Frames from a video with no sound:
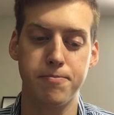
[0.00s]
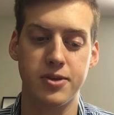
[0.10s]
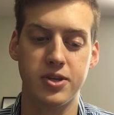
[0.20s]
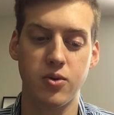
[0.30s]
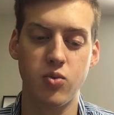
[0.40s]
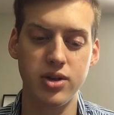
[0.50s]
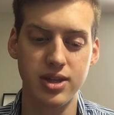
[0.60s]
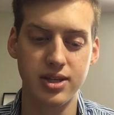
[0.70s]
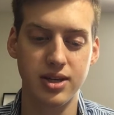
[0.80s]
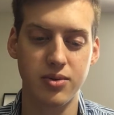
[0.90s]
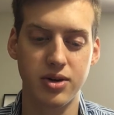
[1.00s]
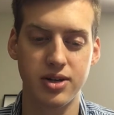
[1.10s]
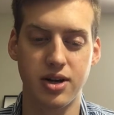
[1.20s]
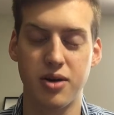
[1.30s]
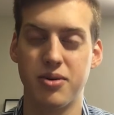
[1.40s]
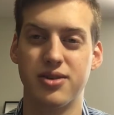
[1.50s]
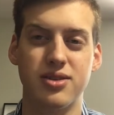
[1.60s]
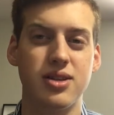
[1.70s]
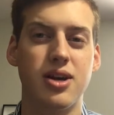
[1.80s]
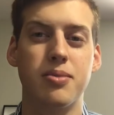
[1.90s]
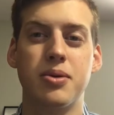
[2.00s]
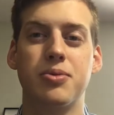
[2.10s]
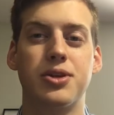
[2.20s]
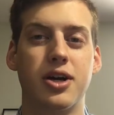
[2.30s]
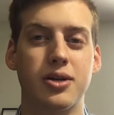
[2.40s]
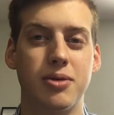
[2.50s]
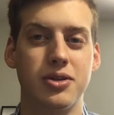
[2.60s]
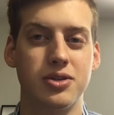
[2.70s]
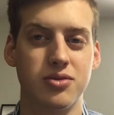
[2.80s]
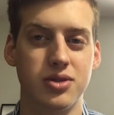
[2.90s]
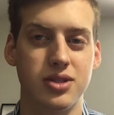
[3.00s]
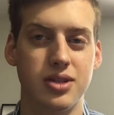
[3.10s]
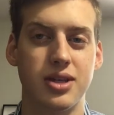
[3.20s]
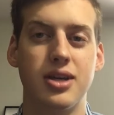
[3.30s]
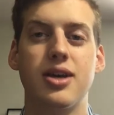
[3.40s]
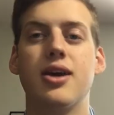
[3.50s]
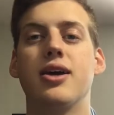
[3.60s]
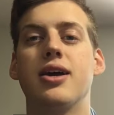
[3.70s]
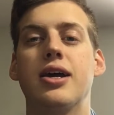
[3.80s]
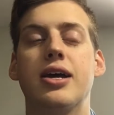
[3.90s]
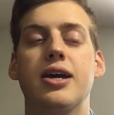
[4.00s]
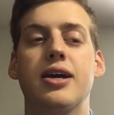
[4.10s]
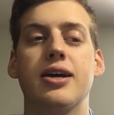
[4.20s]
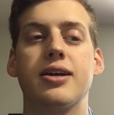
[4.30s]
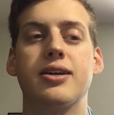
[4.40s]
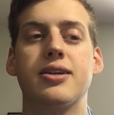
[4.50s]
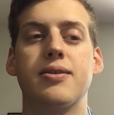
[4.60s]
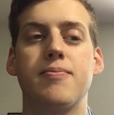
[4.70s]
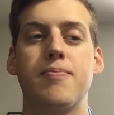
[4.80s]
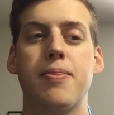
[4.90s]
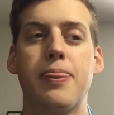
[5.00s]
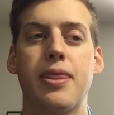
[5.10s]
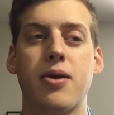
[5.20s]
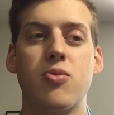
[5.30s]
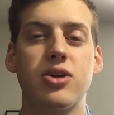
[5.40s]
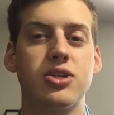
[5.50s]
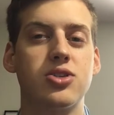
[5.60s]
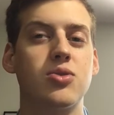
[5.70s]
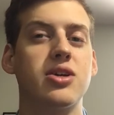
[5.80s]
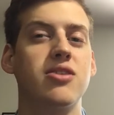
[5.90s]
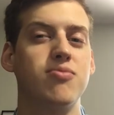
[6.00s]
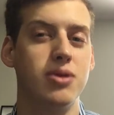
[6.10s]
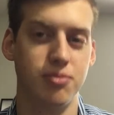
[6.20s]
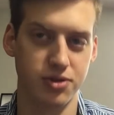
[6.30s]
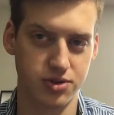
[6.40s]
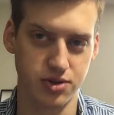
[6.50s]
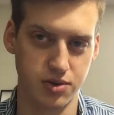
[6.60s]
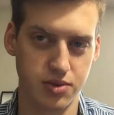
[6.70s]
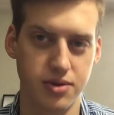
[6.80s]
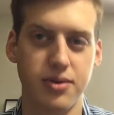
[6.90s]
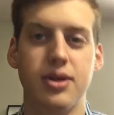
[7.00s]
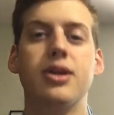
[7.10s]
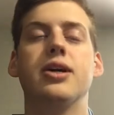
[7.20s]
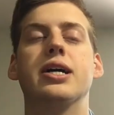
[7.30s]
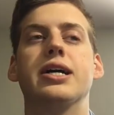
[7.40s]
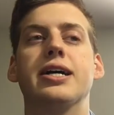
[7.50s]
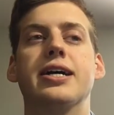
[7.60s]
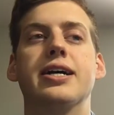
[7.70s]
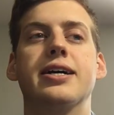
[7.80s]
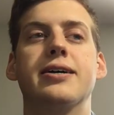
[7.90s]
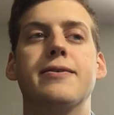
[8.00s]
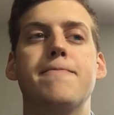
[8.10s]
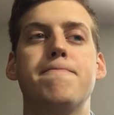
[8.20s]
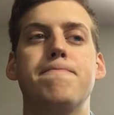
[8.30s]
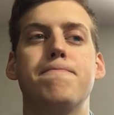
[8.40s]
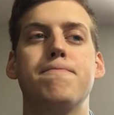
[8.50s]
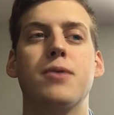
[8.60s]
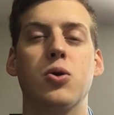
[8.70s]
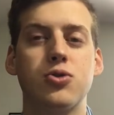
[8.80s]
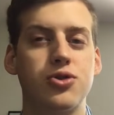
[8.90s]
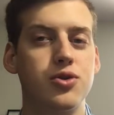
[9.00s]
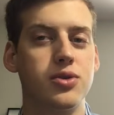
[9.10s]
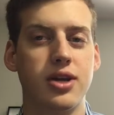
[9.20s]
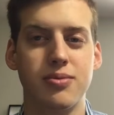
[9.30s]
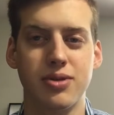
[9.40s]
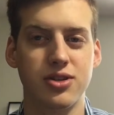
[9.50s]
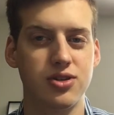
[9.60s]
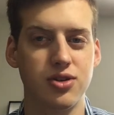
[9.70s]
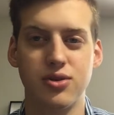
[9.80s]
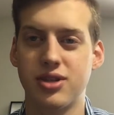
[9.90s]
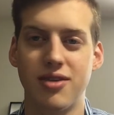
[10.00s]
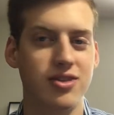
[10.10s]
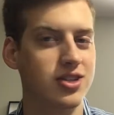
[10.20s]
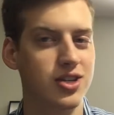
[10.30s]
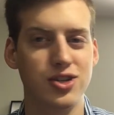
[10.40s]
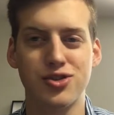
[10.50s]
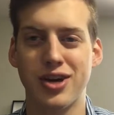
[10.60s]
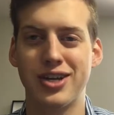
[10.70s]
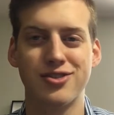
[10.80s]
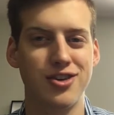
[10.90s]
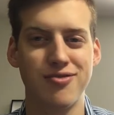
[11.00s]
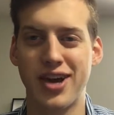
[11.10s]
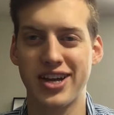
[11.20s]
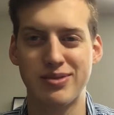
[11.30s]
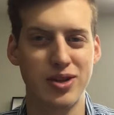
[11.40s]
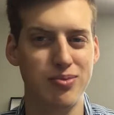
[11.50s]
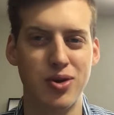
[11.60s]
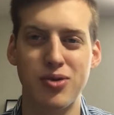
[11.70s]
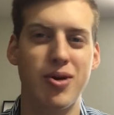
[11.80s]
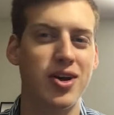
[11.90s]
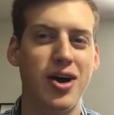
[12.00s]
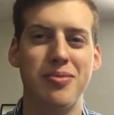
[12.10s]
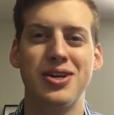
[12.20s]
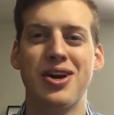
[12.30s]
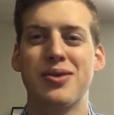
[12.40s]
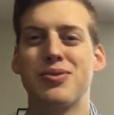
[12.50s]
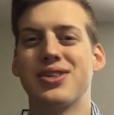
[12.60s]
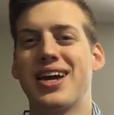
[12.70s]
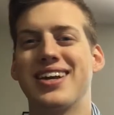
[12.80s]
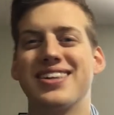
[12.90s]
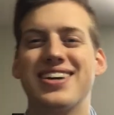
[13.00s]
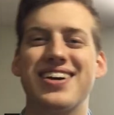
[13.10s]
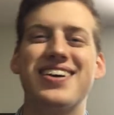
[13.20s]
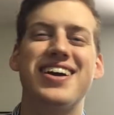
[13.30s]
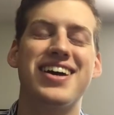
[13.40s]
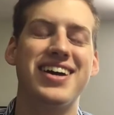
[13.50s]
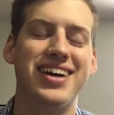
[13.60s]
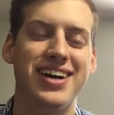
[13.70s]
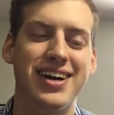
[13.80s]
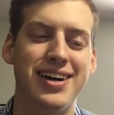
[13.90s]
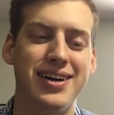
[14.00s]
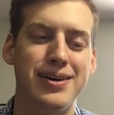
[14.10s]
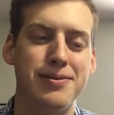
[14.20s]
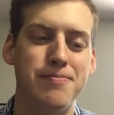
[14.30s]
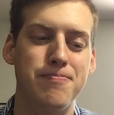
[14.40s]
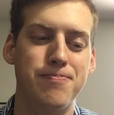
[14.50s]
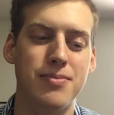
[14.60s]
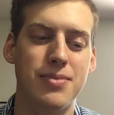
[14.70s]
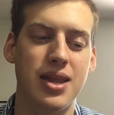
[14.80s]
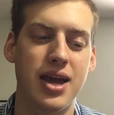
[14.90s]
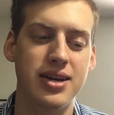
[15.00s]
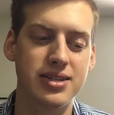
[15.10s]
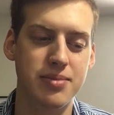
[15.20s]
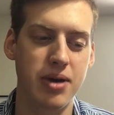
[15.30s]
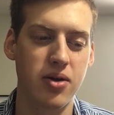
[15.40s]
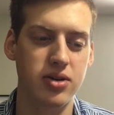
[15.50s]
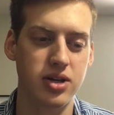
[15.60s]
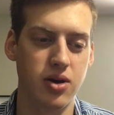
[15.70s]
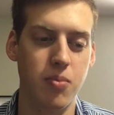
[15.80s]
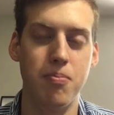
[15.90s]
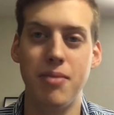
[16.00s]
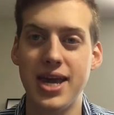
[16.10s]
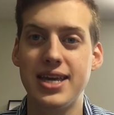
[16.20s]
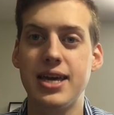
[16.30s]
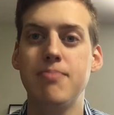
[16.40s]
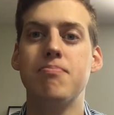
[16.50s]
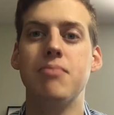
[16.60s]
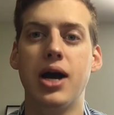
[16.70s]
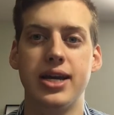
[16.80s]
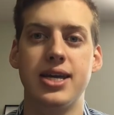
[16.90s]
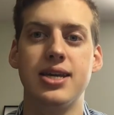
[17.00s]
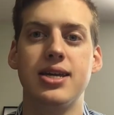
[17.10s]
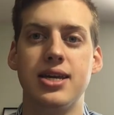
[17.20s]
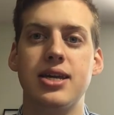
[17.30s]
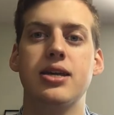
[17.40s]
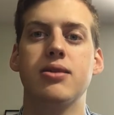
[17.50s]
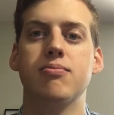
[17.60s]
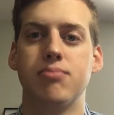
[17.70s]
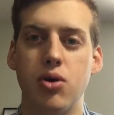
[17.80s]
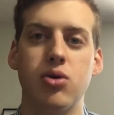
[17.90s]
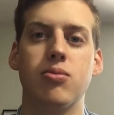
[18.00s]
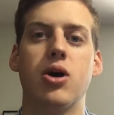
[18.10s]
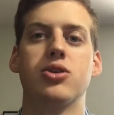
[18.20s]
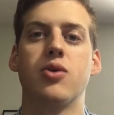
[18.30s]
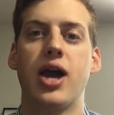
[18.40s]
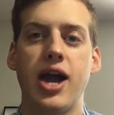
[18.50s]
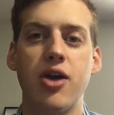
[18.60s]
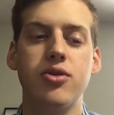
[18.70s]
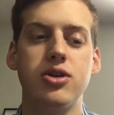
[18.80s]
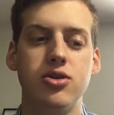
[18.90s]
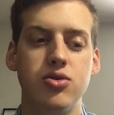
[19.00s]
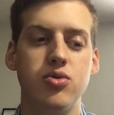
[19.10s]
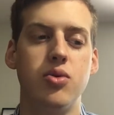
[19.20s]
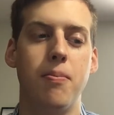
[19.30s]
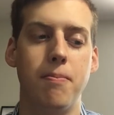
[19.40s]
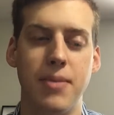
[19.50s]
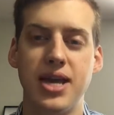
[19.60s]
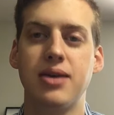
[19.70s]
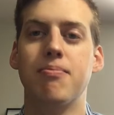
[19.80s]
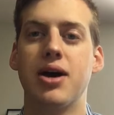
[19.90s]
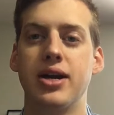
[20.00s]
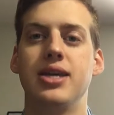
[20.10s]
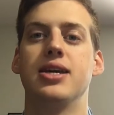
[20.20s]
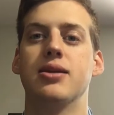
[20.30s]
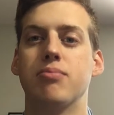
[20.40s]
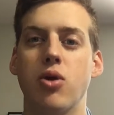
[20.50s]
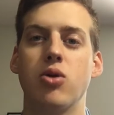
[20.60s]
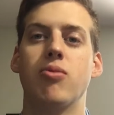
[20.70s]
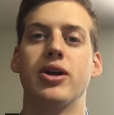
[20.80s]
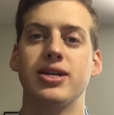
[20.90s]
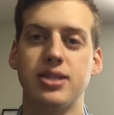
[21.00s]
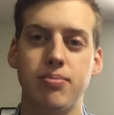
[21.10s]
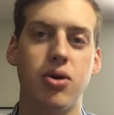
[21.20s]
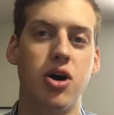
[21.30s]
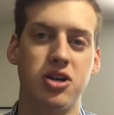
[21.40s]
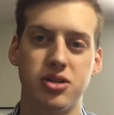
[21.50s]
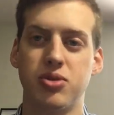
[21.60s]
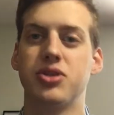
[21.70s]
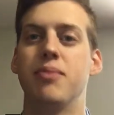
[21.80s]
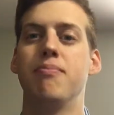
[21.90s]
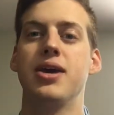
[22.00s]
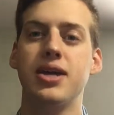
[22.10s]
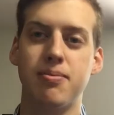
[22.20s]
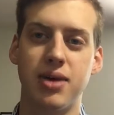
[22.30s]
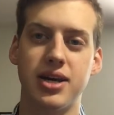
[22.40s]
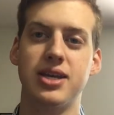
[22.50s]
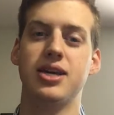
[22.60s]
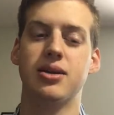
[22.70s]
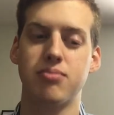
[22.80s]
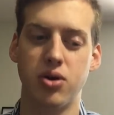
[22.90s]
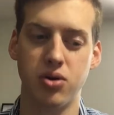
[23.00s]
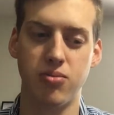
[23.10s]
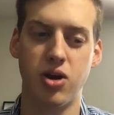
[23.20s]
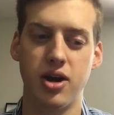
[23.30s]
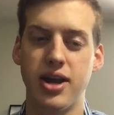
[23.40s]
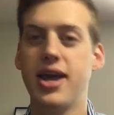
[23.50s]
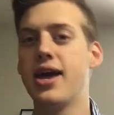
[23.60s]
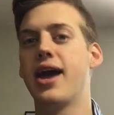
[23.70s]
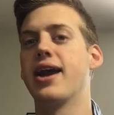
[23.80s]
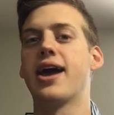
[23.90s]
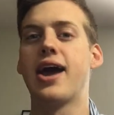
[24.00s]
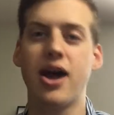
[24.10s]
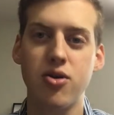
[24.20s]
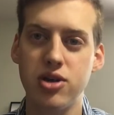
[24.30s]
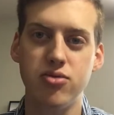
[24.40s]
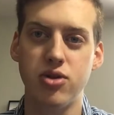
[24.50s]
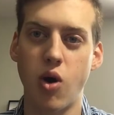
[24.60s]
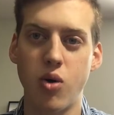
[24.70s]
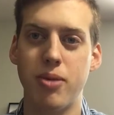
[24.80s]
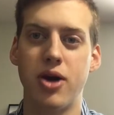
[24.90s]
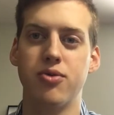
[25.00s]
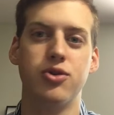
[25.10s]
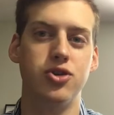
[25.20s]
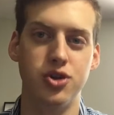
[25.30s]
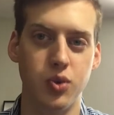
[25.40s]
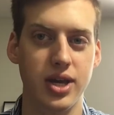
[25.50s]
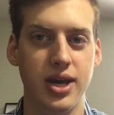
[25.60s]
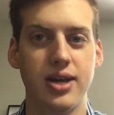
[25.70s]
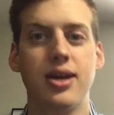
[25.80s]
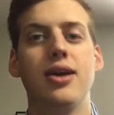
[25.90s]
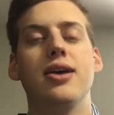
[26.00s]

So one thing that I want to talk about, I've seen a lot of people talking about this recently, and I wanted to sort of give people the truth. The whole truth, nothing but the truth, giving it to you straight facts about the Pokemon hobby, gotta put that in there. And it's about, making money in Pokemon. So how do you make money in Pokemon? Is it possible to make money in Pokemon, and how do you go about doing it?